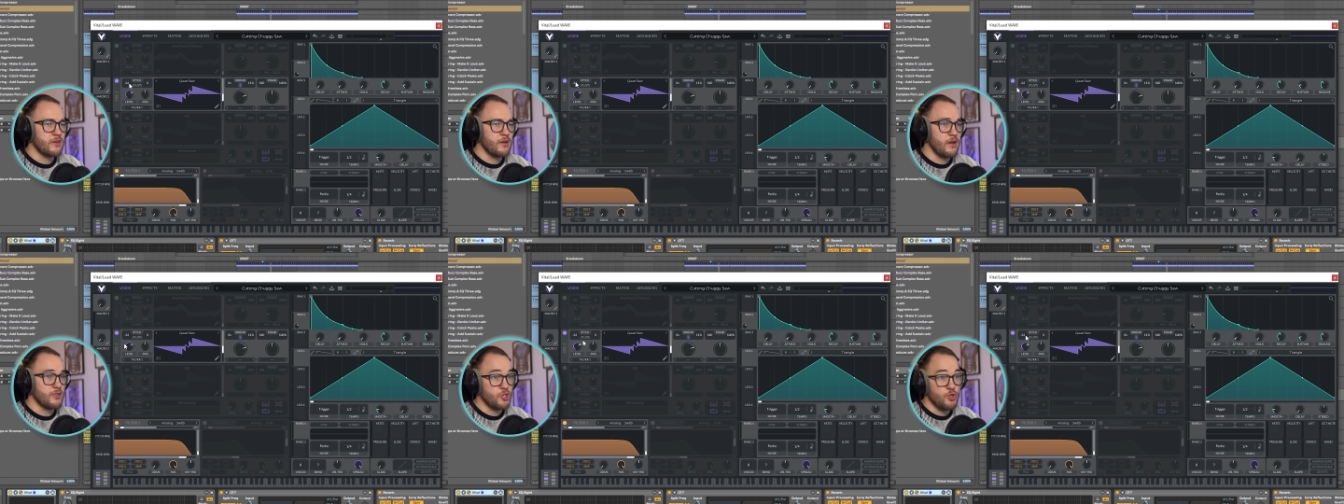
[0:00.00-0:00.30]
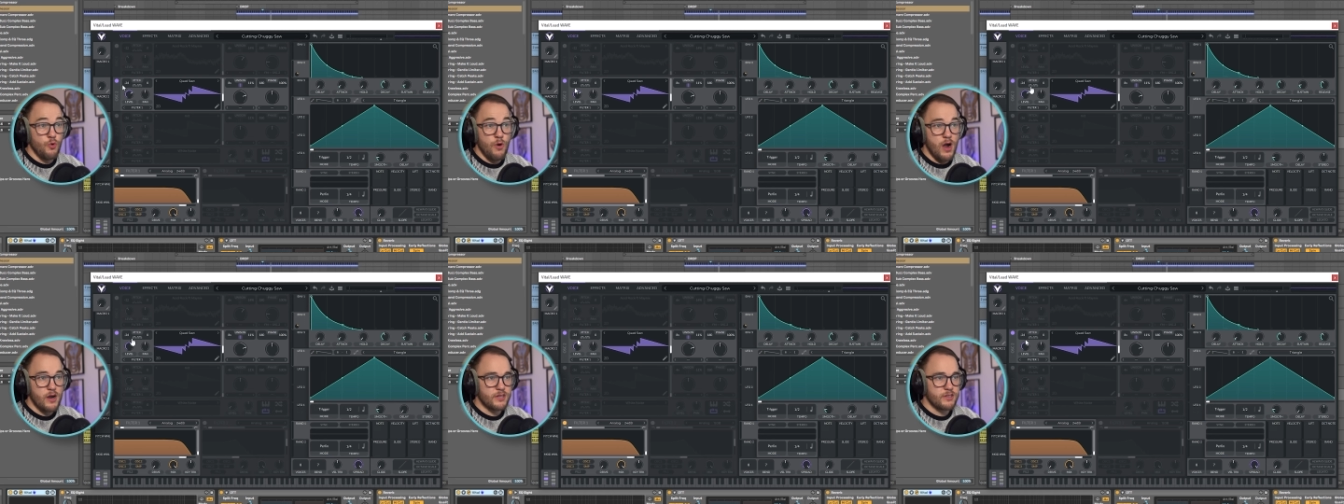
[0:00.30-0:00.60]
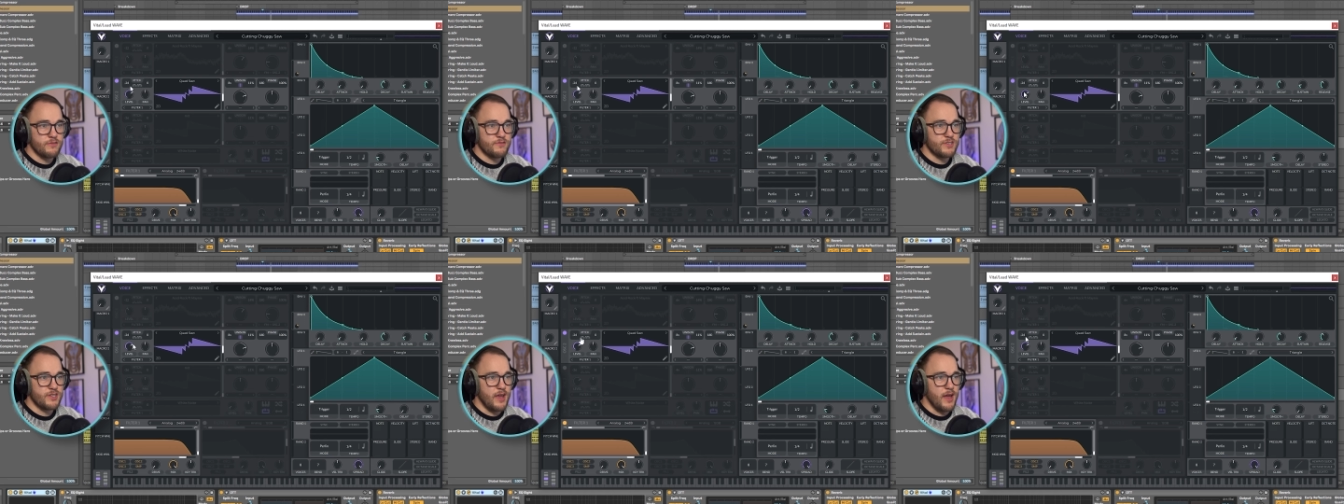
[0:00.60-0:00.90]
two
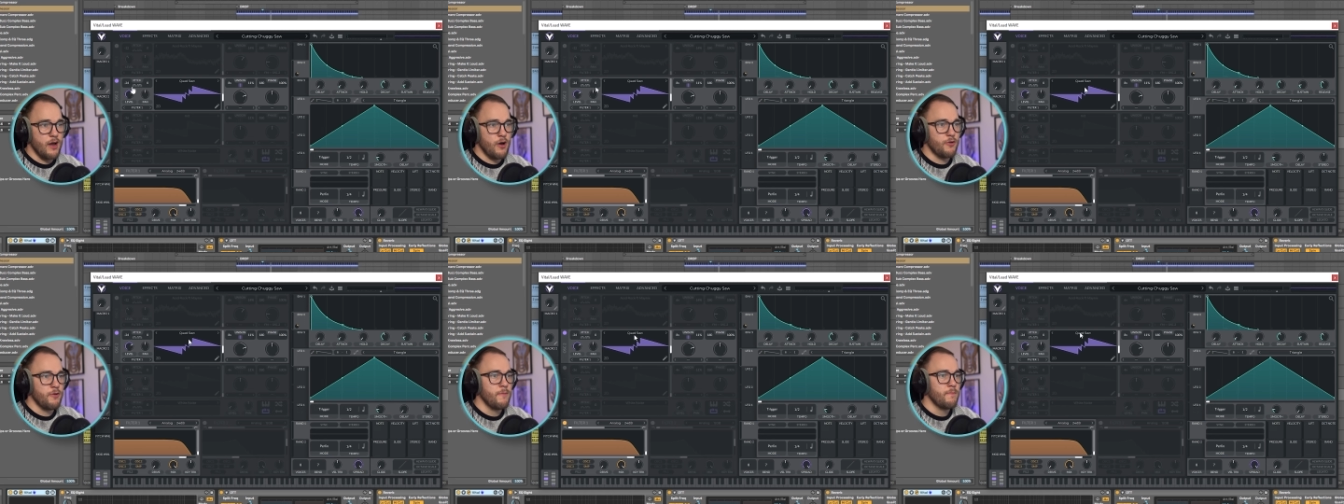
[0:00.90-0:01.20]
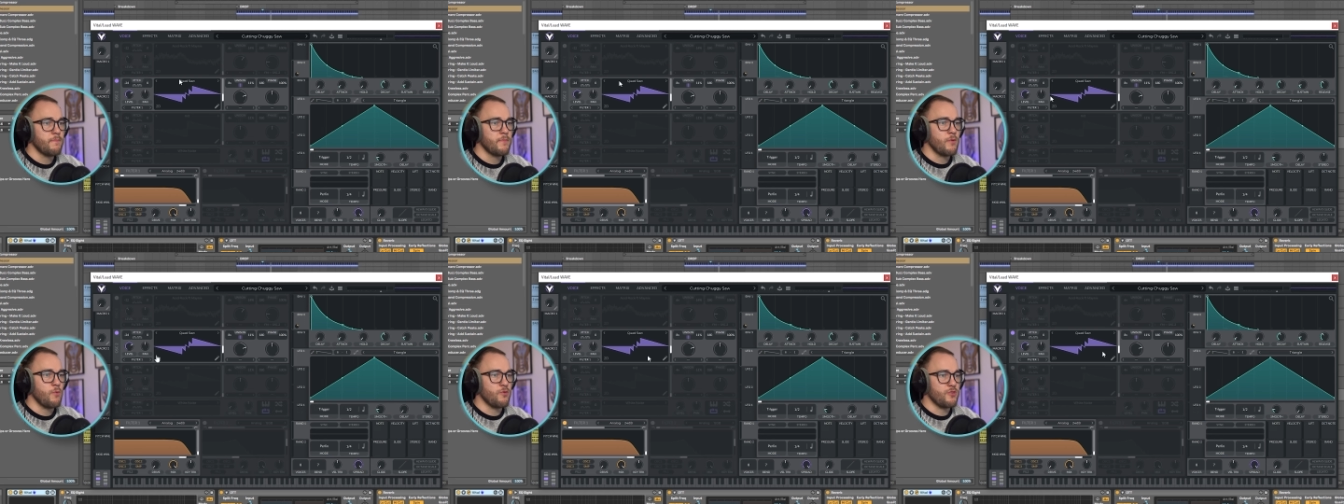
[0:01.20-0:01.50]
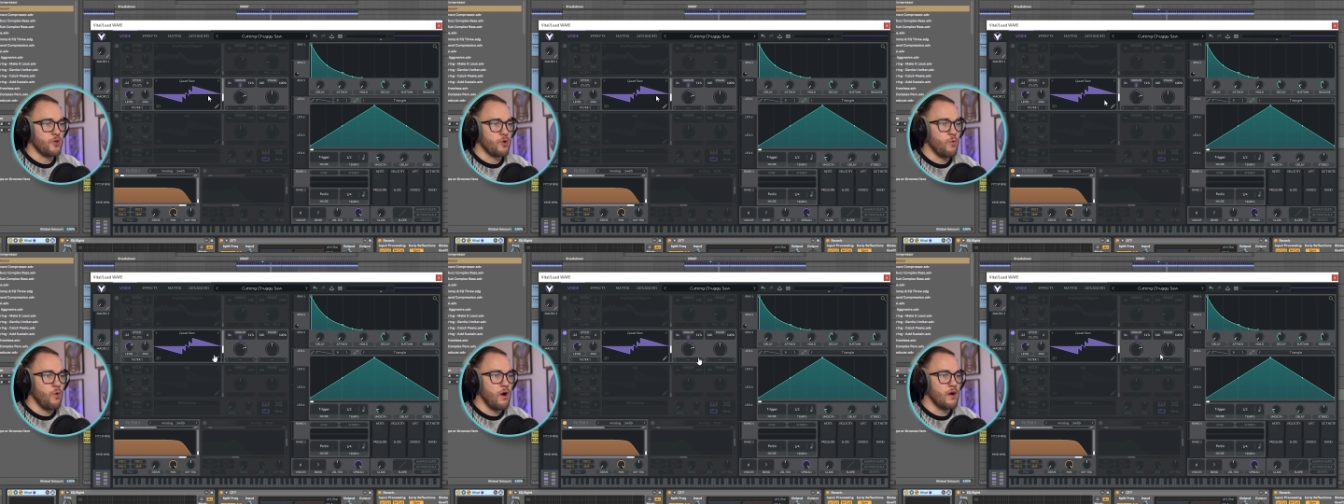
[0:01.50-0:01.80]
octaves down with the
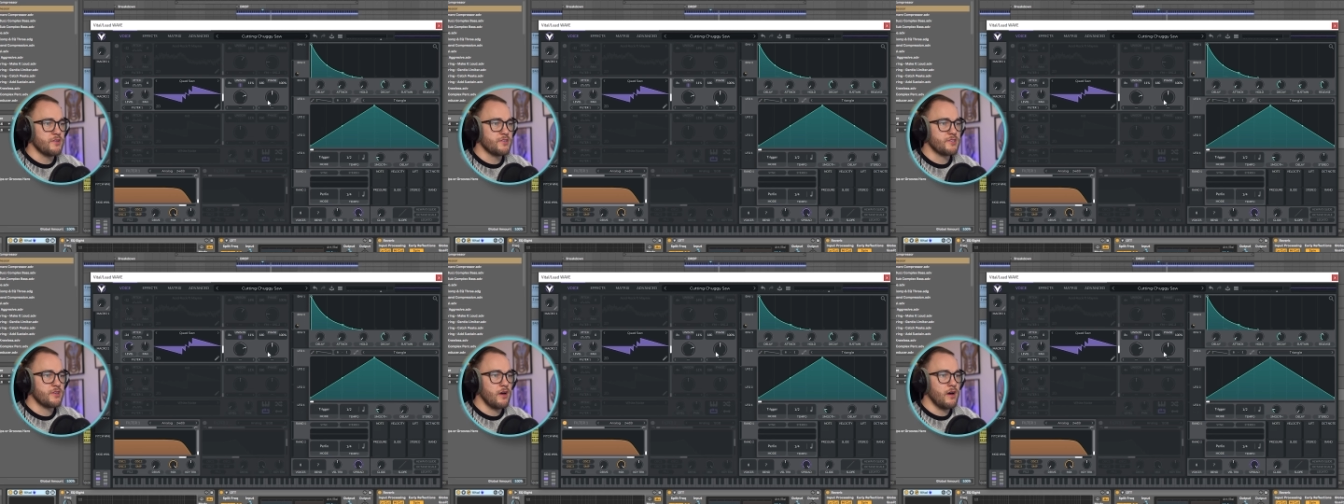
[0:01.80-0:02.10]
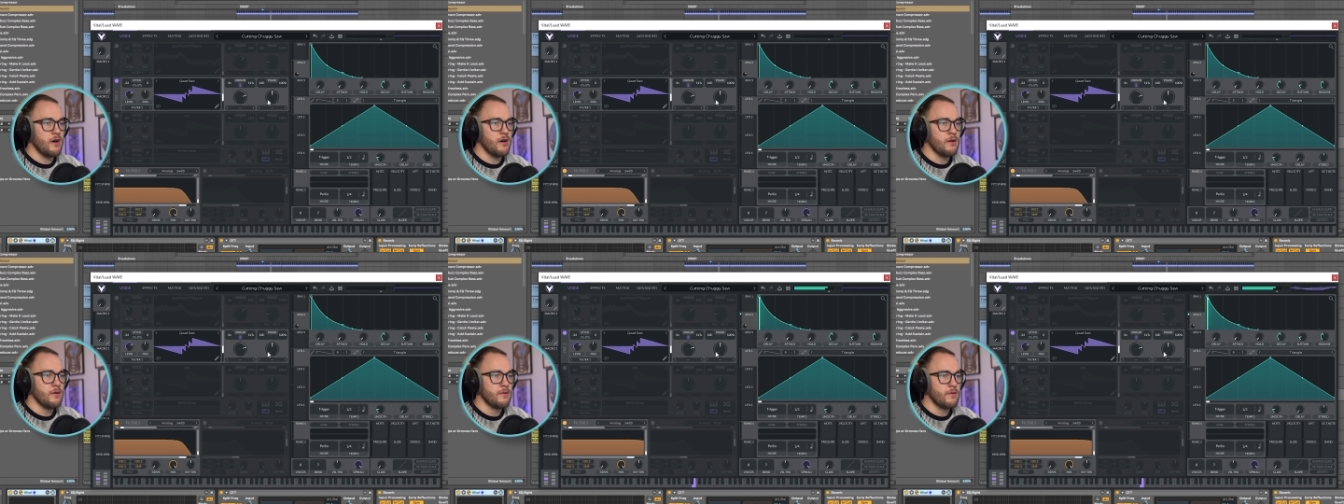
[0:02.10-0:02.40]
quad saw.